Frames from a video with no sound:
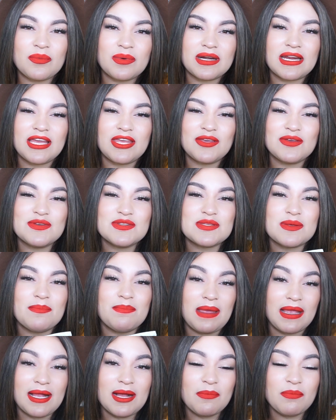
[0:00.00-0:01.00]
when I use
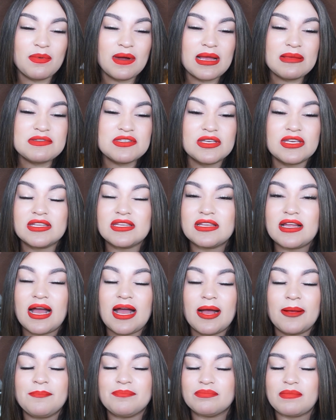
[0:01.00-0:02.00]
makeup wipes. You
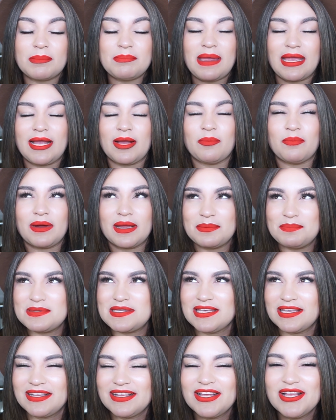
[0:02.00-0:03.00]
can makeup wipes.